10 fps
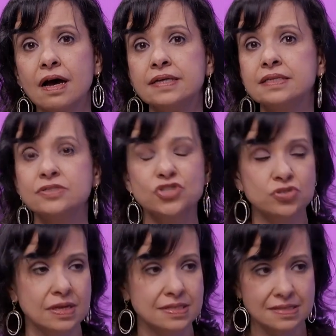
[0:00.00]
I didn't
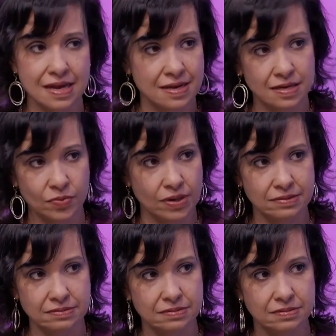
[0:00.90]
trust
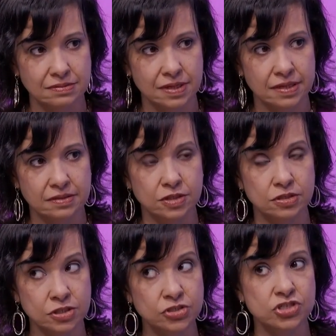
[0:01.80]
anyone. I
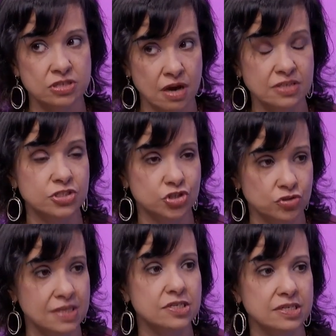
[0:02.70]
learned not to
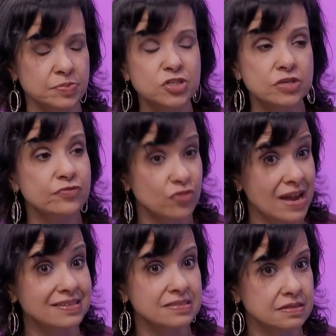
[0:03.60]
trust, especially
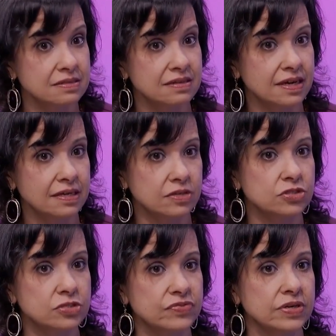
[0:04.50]
friends. I
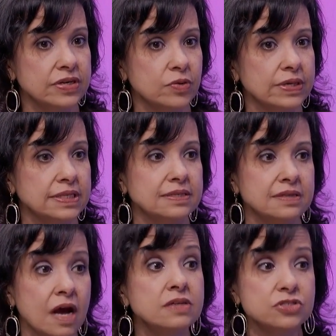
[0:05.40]
learned very quickly
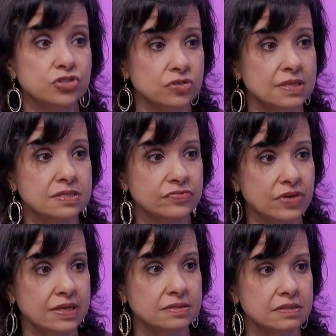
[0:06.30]
not to trust
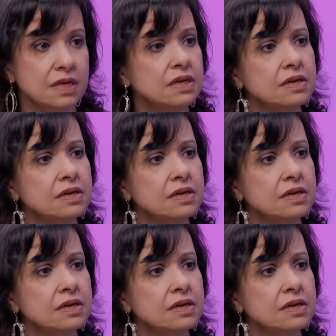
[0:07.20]
friends.